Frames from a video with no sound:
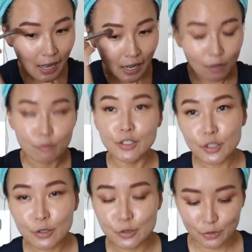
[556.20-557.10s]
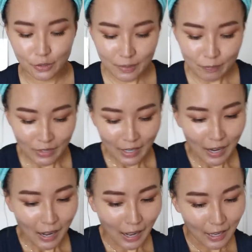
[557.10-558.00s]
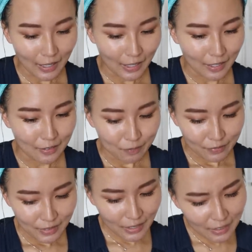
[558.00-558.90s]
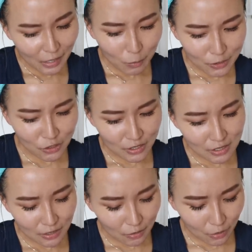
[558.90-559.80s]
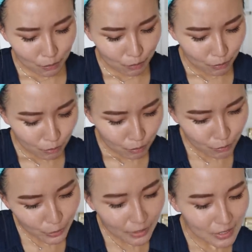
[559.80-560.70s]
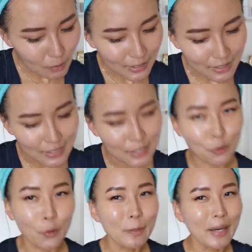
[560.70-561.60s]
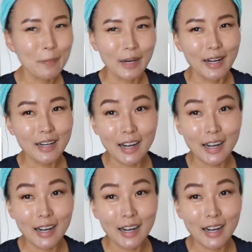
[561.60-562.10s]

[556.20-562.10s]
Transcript: videos on, I think that was just a pretty smart decision on my part.